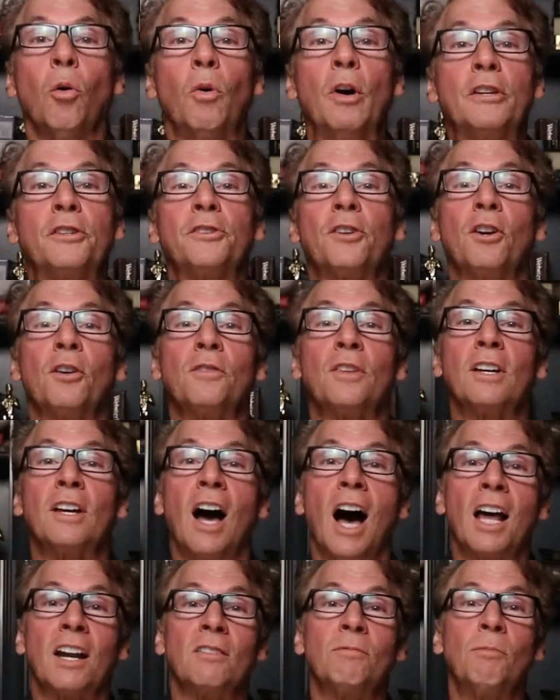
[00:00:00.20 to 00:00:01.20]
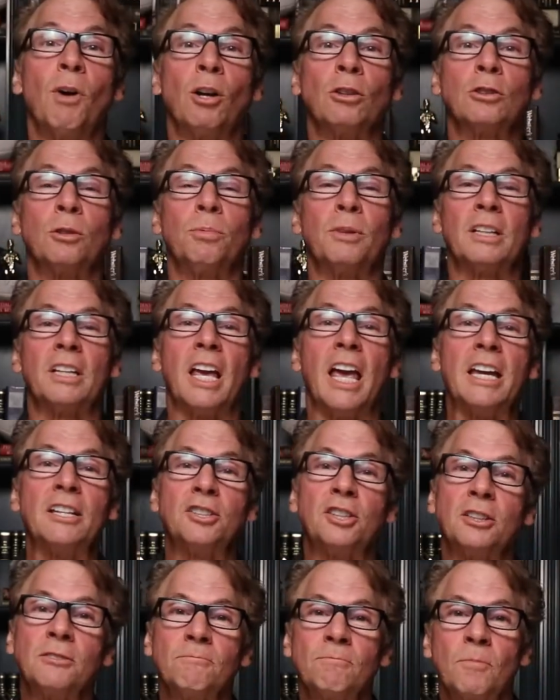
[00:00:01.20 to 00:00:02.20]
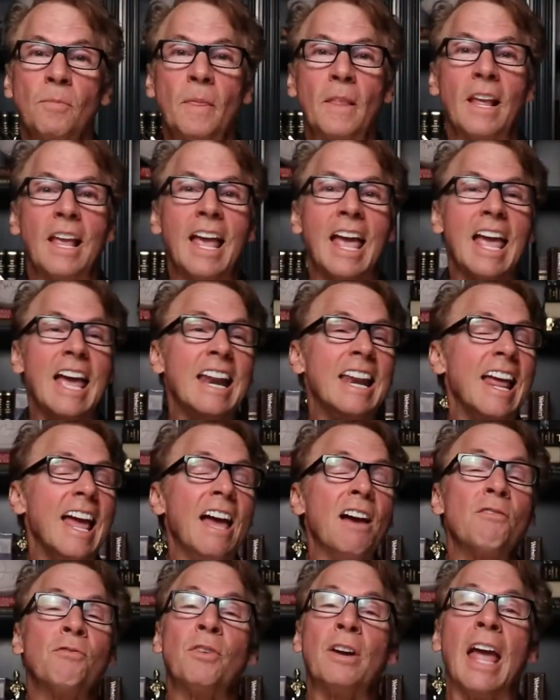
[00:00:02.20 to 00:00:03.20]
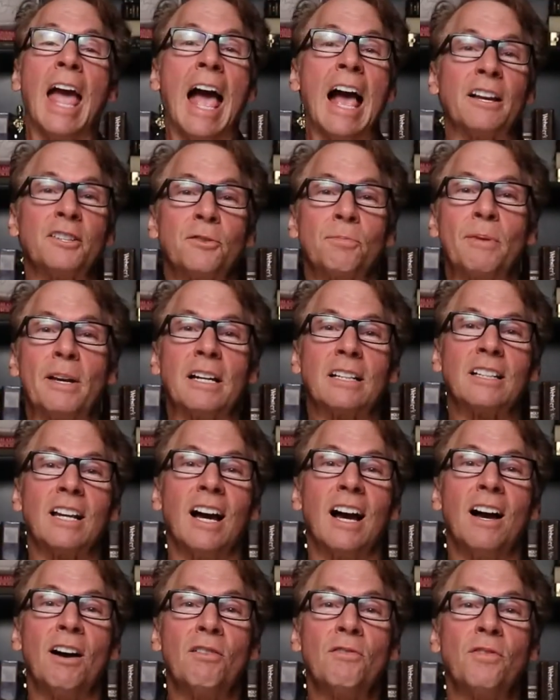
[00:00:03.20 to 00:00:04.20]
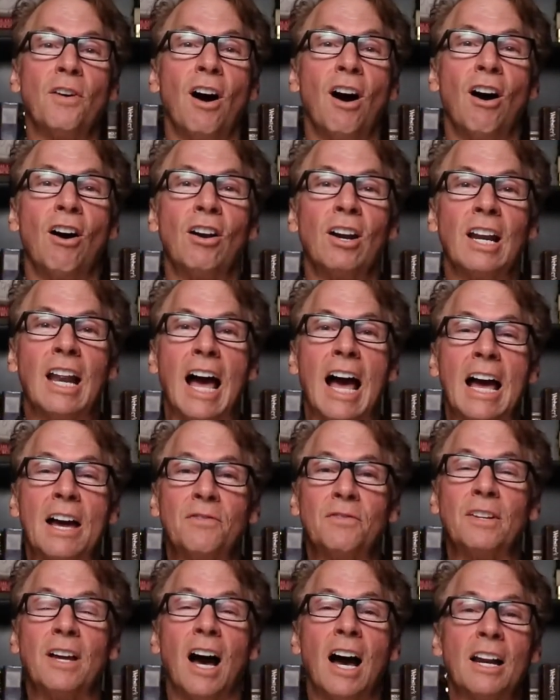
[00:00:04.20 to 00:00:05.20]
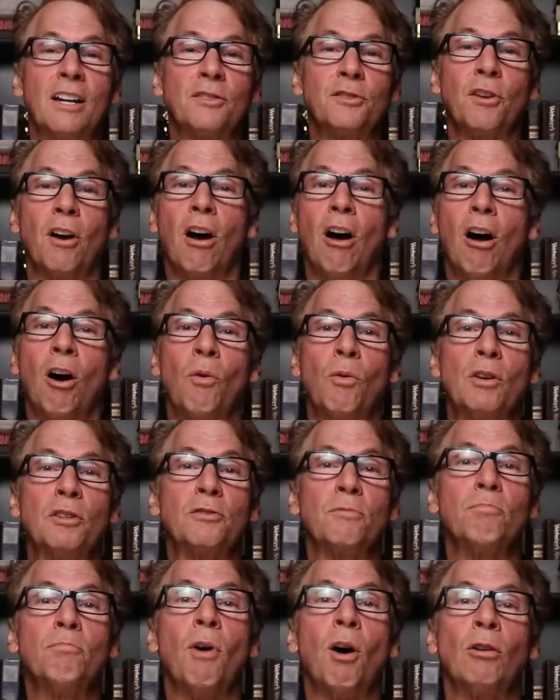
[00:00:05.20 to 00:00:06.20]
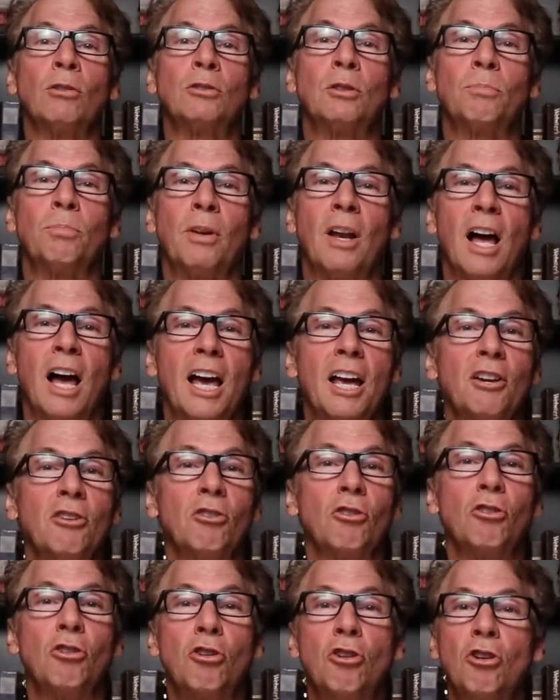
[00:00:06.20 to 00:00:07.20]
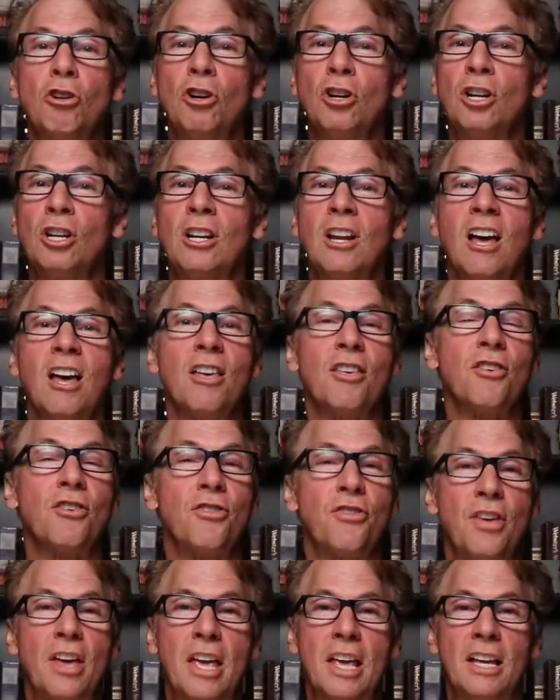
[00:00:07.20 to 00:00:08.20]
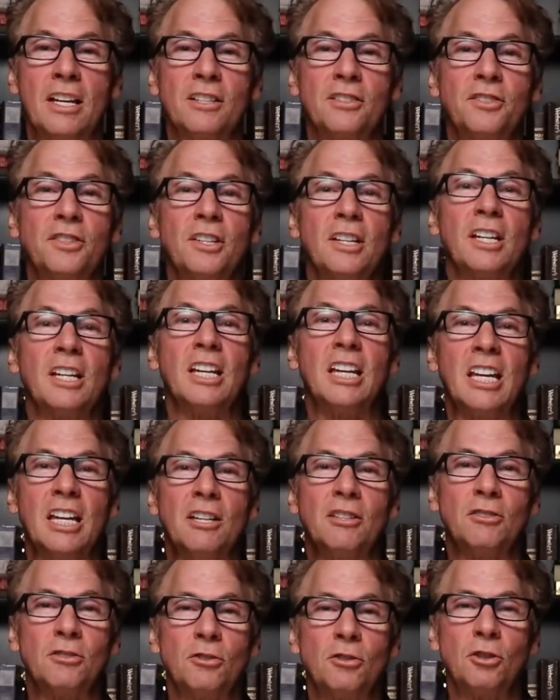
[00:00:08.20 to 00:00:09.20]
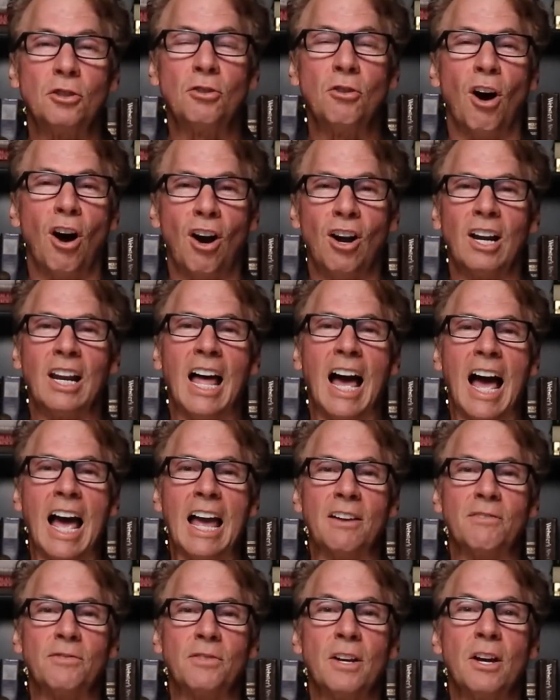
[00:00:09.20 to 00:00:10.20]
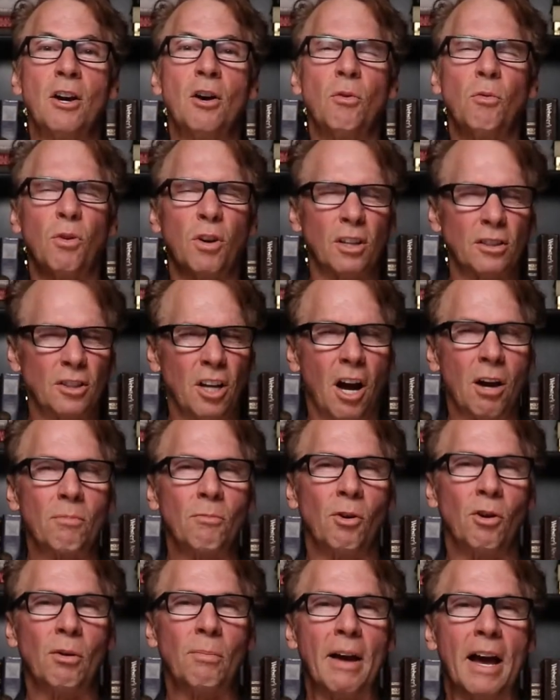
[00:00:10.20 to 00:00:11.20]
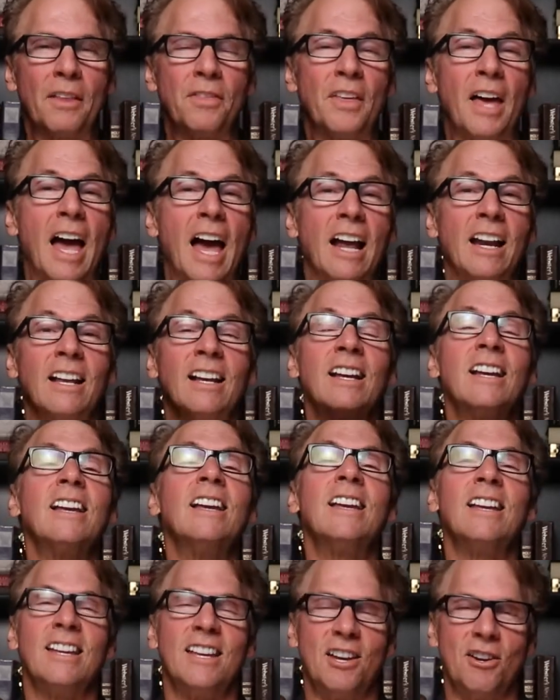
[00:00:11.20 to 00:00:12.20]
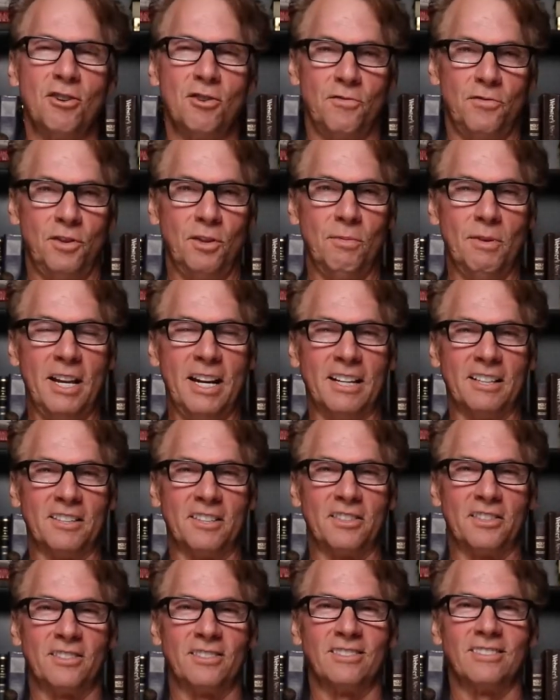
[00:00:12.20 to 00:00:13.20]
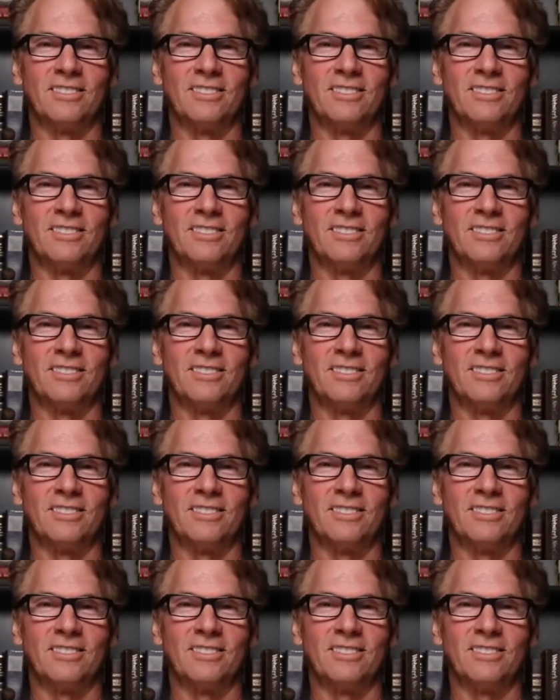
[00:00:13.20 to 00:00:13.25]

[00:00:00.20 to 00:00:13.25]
We serve the God of multiplication in every aspect of our life. God is always multiplying good things into our life. We're going to talk more about that here in a few minutes.